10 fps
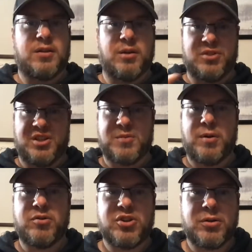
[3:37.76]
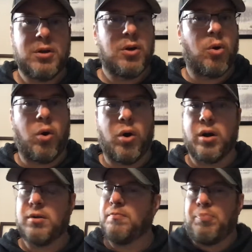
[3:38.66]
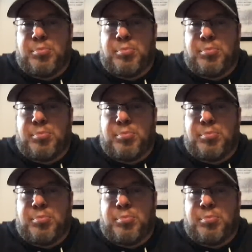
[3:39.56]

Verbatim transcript: there was an exposure or